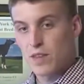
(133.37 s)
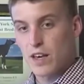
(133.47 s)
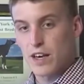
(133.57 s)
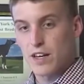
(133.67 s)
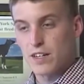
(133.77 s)

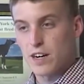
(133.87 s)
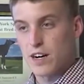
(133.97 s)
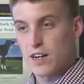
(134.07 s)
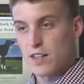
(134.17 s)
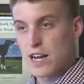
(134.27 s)
and
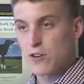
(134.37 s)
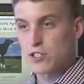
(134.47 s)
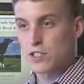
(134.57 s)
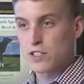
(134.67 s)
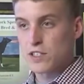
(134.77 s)
now
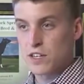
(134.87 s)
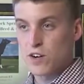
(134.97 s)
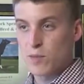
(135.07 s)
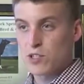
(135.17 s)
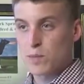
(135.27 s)

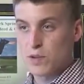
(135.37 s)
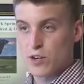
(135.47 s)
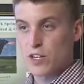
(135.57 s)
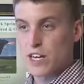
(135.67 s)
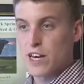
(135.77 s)
I'm clipping
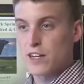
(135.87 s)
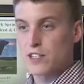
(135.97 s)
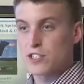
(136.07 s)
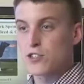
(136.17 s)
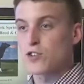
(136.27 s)
her again
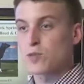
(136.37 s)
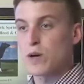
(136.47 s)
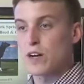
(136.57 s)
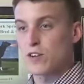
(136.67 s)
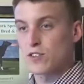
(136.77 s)
and she looks better.